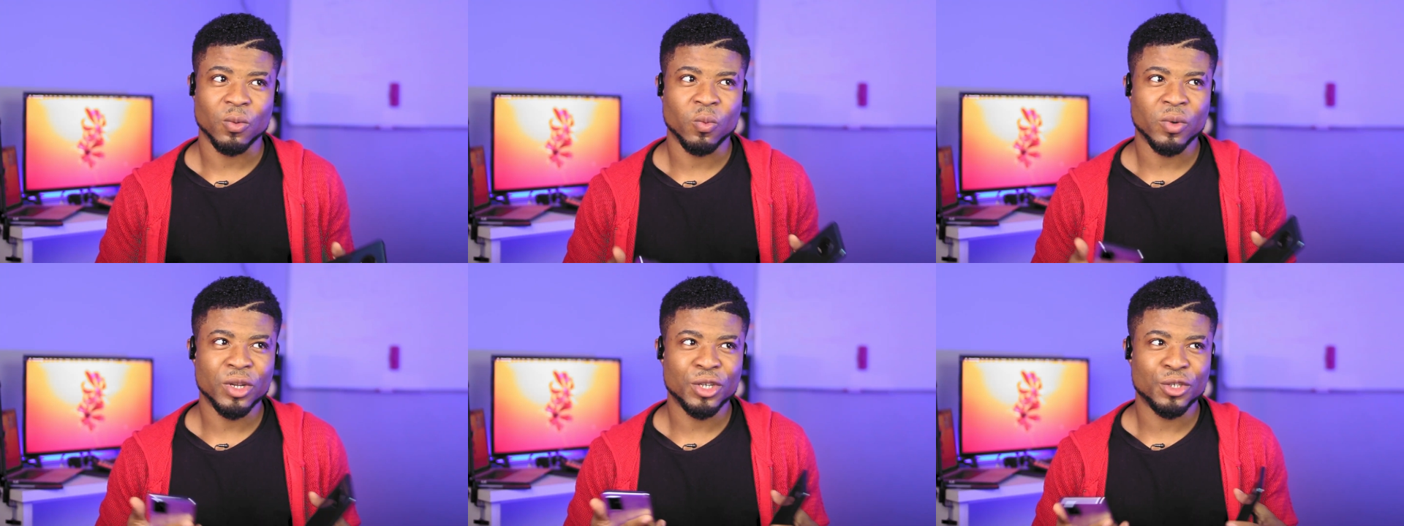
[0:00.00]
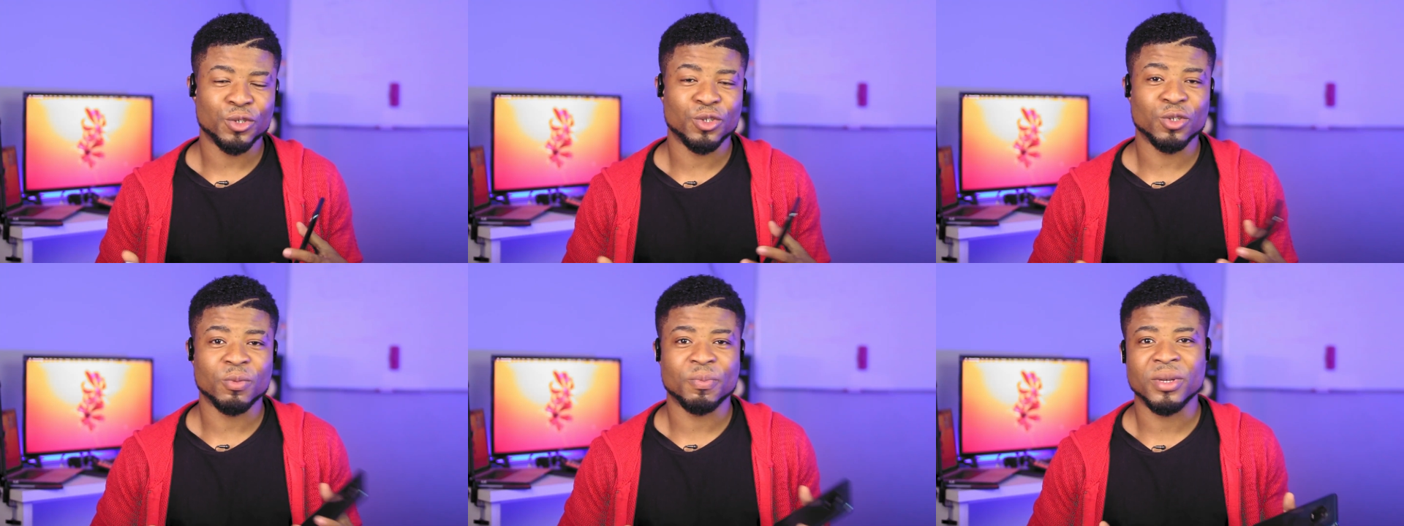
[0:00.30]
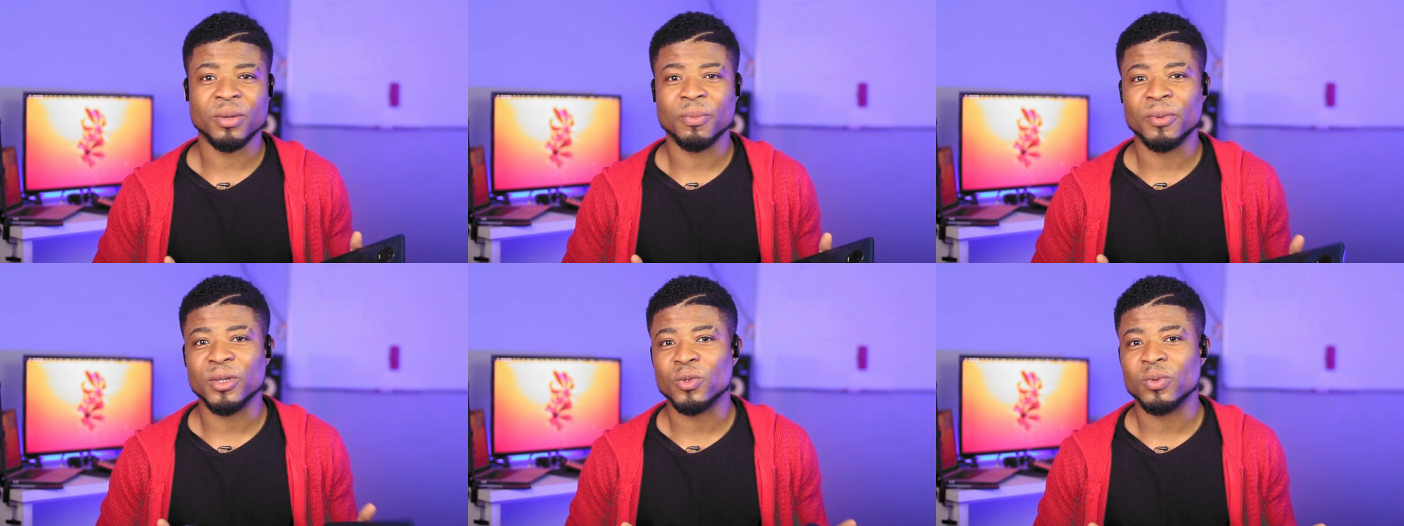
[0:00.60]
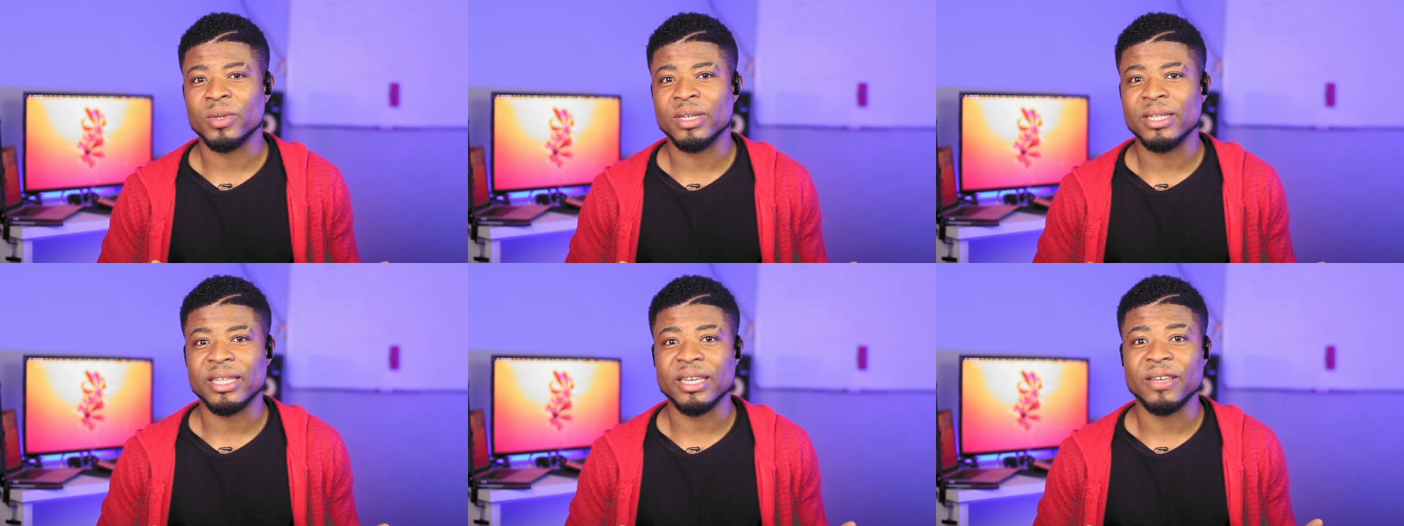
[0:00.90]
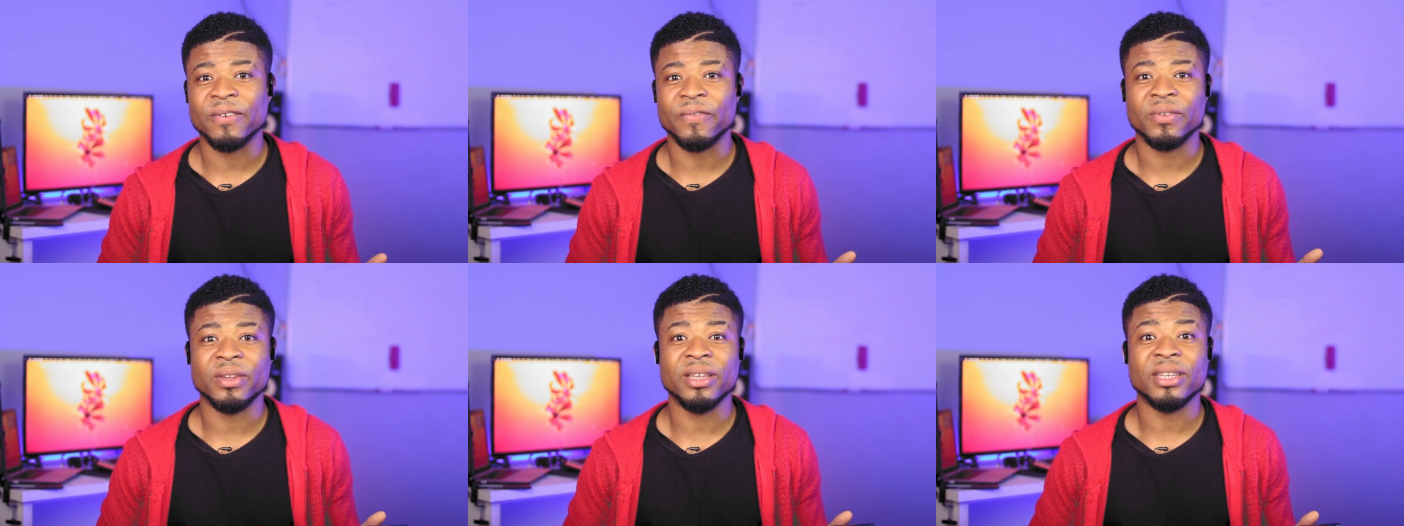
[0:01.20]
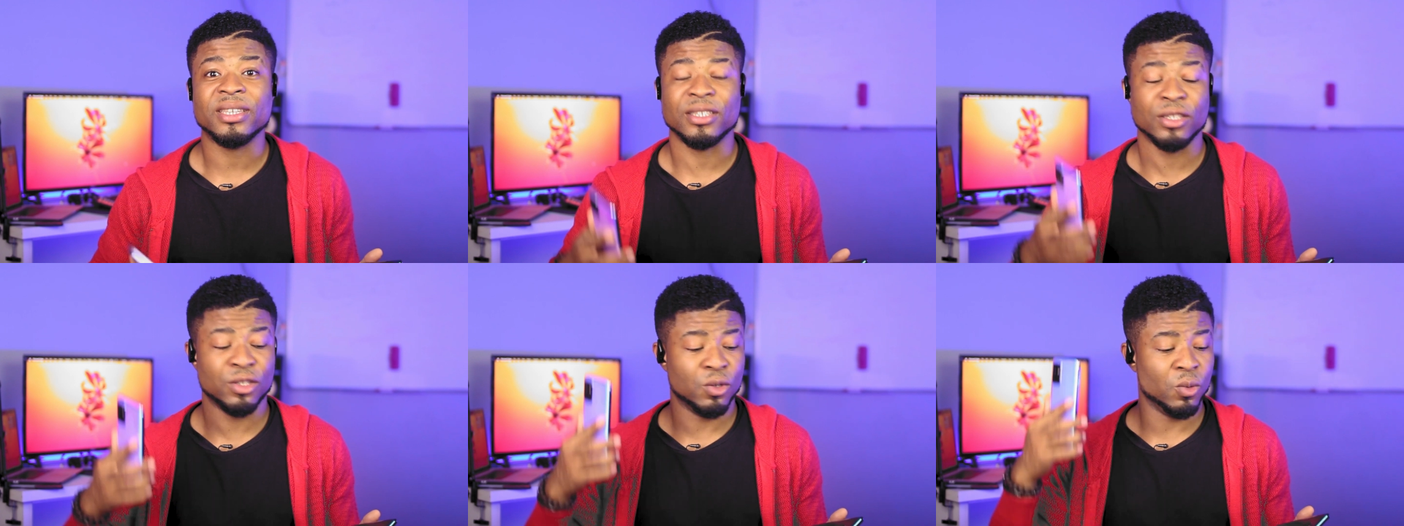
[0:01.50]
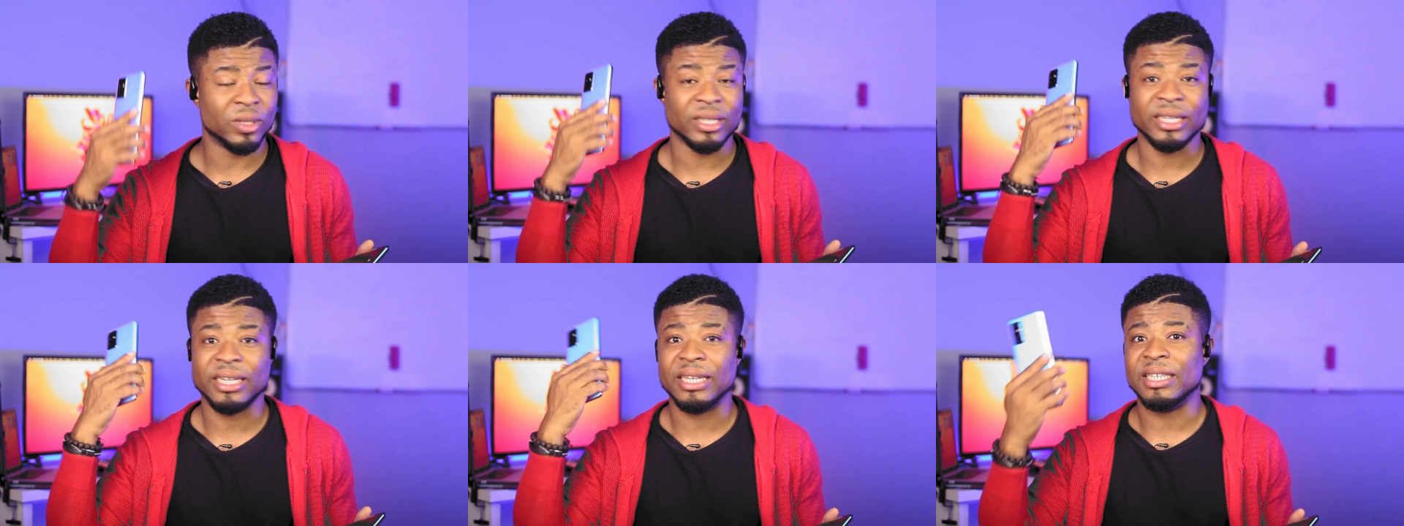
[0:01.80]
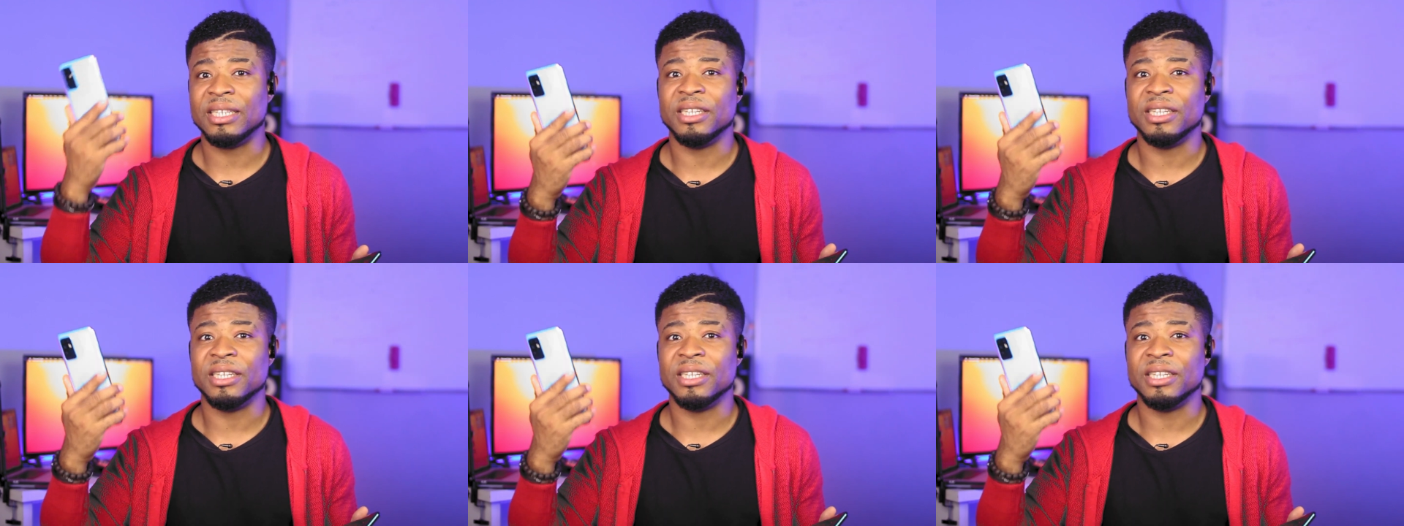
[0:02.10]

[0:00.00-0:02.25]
which should you pick between the Infinix Note 8